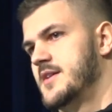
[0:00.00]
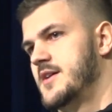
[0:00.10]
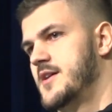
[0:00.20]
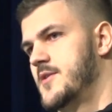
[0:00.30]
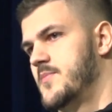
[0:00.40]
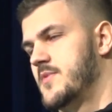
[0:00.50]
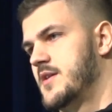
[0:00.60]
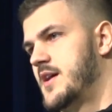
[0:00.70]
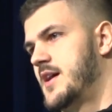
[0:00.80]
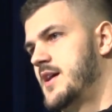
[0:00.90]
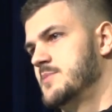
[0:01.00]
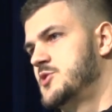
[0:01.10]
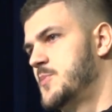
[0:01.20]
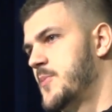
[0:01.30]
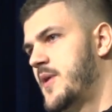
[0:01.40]
um, I'm
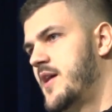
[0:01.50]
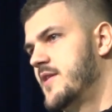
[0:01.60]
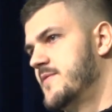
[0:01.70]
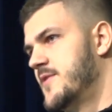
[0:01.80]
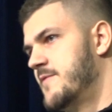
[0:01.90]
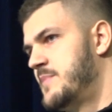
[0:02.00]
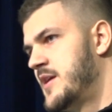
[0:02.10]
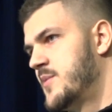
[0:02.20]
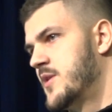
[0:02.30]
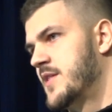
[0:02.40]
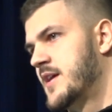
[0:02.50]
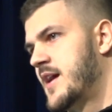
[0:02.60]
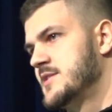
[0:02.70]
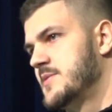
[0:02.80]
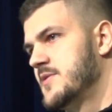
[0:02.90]
super proud of, of being one of the
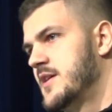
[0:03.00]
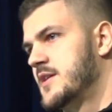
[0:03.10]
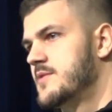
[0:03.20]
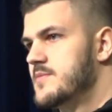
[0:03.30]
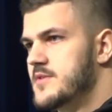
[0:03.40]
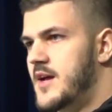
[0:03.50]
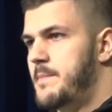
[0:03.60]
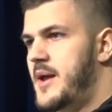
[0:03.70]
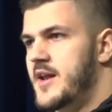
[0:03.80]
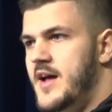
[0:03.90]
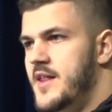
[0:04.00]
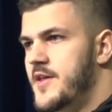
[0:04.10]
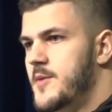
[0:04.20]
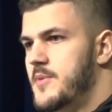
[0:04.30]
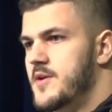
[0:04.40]
guys that like not made it out of
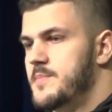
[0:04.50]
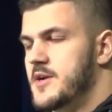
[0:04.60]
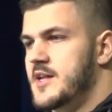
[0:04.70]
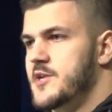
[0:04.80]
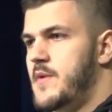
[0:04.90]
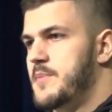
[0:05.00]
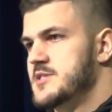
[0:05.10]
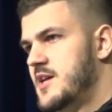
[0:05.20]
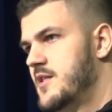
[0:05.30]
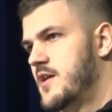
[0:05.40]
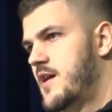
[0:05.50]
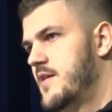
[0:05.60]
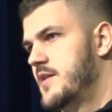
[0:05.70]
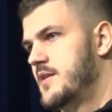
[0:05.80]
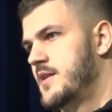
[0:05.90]
there, but but get to represent Long
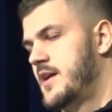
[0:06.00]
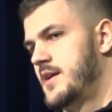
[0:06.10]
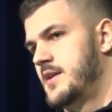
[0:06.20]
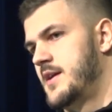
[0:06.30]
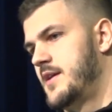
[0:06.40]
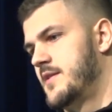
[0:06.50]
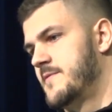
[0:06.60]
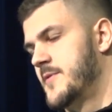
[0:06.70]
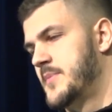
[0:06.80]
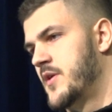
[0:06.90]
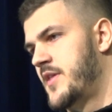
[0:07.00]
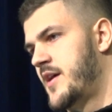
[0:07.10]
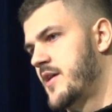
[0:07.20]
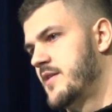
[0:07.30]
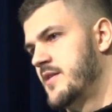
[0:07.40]
Island and, and, and the football
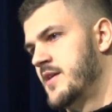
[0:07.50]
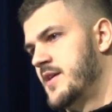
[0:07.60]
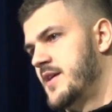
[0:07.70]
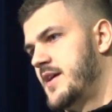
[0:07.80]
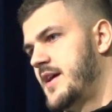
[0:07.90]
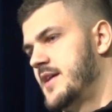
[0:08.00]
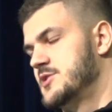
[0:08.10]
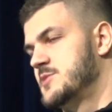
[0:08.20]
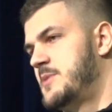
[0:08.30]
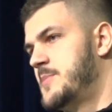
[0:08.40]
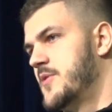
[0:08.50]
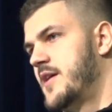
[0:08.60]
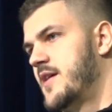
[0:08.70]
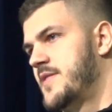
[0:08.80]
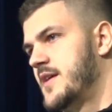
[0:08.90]
there and and just people
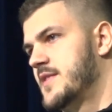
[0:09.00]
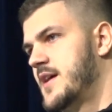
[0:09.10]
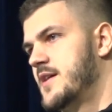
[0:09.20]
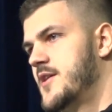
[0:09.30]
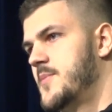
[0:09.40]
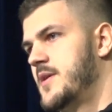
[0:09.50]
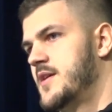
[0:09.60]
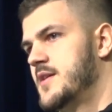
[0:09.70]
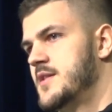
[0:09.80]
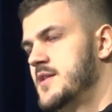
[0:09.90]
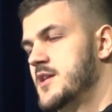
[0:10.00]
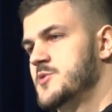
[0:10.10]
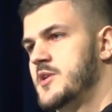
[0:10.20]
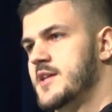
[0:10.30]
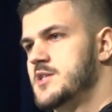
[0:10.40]
there. I think that um,
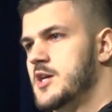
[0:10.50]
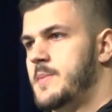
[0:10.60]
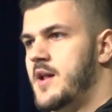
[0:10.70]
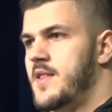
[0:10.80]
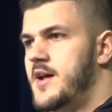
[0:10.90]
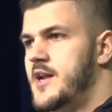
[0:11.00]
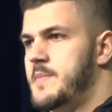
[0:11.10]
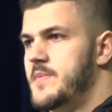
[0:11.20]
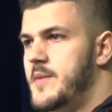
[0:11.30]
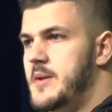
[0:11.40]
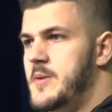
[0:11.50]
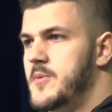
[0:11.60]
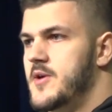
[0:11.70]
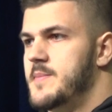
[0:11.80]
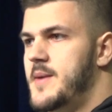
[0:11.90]
doesn't really get talked about a lot. Not not many
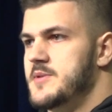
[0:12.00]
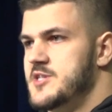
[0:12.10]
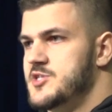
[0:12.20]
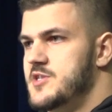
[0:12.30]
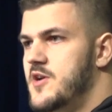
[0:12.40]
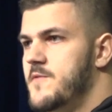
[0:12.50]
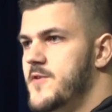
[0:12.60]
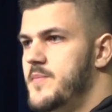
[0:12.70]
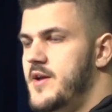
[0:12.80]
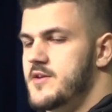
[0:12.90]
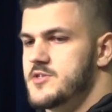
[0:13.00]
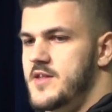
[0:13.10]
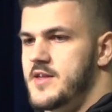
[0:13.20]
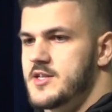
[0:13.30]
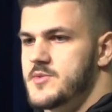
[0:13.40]
people in my position are from there, so
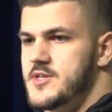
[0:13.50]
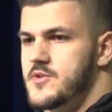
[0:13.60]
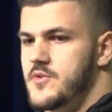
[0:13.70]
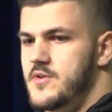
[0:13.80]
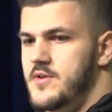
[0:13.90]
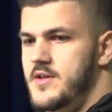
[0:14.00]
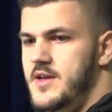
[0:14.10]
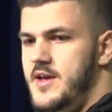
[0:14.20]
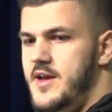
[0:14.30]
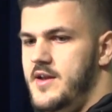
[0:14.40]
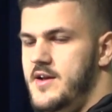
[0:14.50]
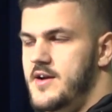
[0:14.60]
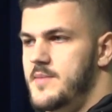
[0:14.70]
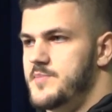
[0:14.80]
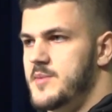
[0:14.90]
I think it's really cool. And
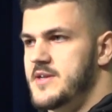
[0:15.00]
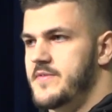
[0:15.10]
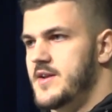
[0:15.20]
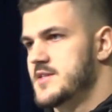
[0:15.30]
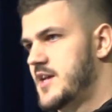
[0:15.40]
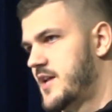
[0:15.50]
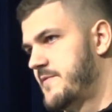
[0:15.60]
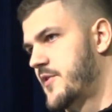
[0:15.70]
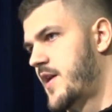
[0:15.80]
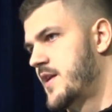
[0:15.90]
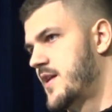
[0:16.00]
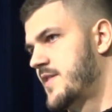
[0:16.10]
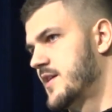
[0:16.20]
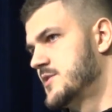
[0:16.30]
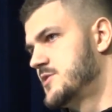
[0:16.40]
uh, I'm, I'm definitely not taking it for granted. And I
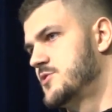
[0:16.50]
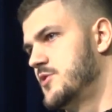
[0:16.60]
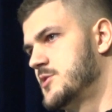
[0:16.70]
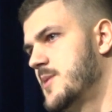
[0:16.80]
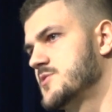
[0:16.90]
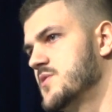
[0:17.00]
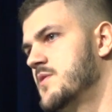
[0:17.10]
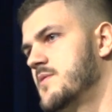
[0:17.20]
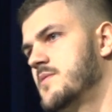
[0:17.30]
think it's truly special.